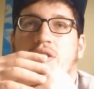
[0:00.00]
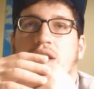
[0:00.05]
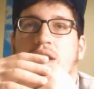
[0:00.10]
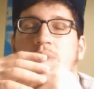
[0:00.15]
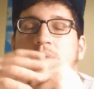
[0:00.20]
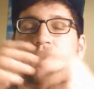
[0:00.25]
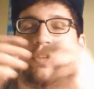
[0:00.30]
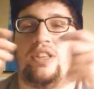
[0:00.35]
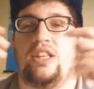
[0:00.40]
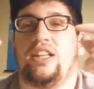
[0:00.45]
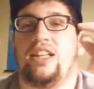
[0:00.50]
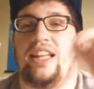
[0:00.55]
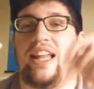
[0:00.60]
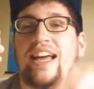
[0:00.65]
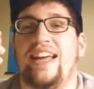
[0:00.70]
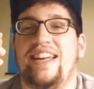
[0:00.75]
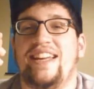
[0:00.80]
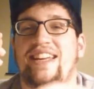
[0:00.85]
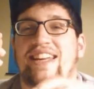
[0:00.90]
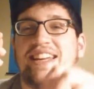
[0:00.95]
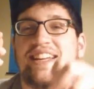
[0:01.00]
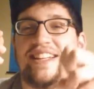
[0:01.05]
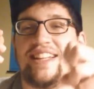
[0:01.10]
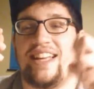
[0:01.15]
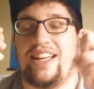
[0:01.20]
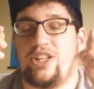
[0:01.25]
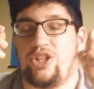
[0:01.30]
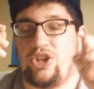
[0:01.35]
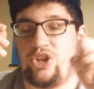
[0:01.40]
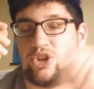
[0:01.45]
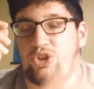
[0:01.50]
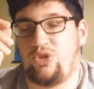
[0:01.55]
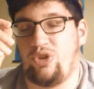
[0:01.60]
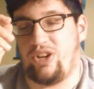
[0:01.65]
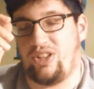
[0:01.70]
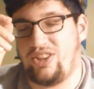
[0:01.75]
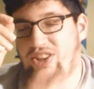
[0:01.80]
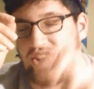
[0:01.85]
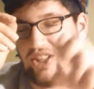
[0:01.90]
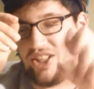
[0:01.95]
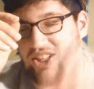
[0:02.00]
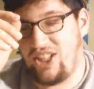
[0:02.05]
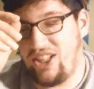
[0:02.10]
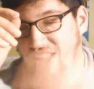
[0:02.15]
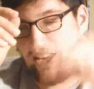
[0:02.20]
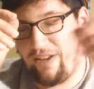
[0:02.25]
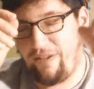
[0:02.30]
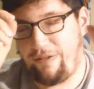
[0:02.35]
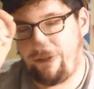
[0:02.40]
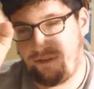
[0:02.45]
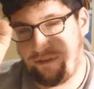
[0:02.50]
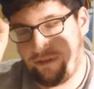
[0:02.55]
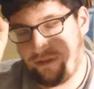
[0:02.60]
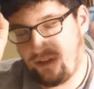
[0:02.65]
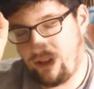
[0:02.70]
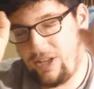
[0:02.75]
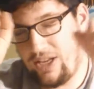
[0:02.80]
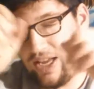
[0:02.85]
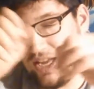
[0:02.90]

when the lightning like struck the cliff,